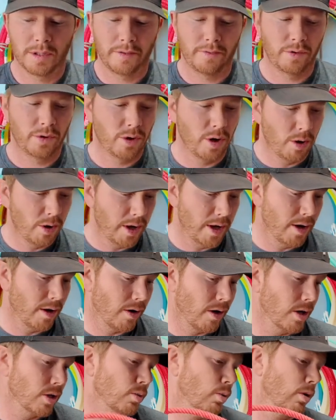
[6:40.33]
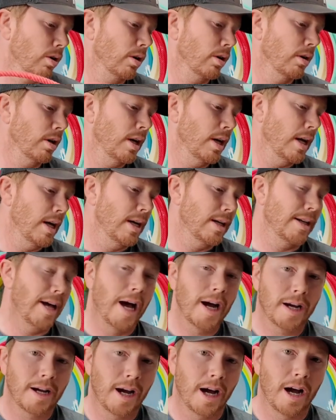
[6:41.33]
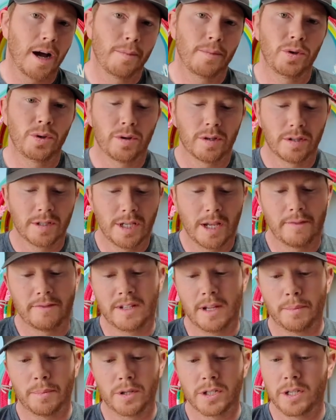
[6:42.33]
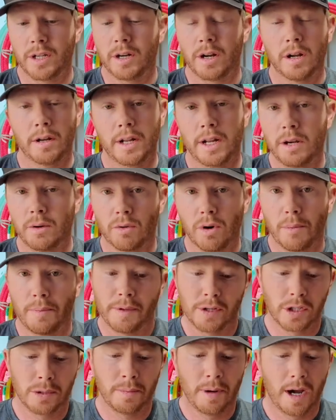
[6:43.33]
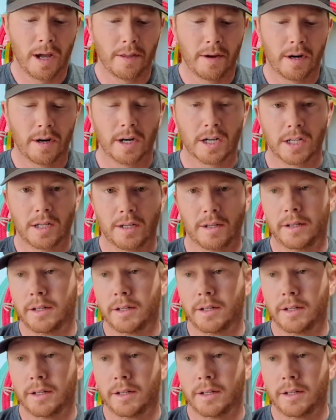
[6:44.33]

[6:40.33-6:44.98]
If you go to nrsworld.com, you can save 10% on any rope that you buy there.